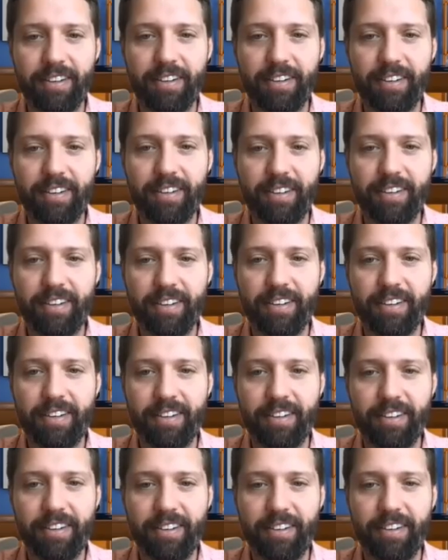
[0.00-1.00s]

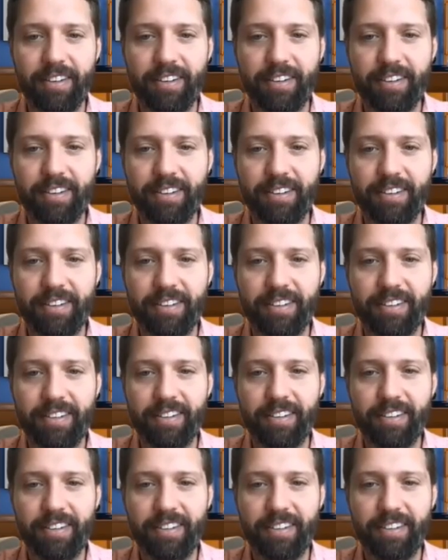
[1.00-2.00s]

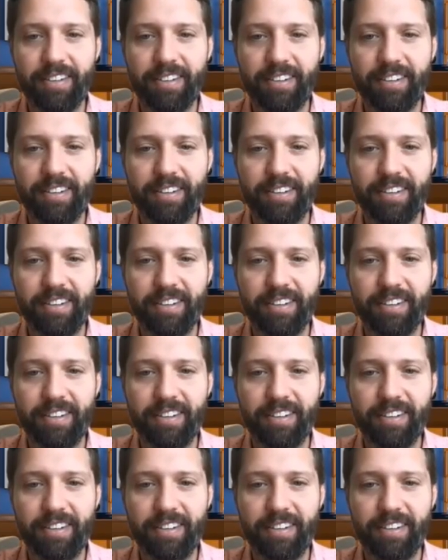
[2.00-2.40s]
(not speaking)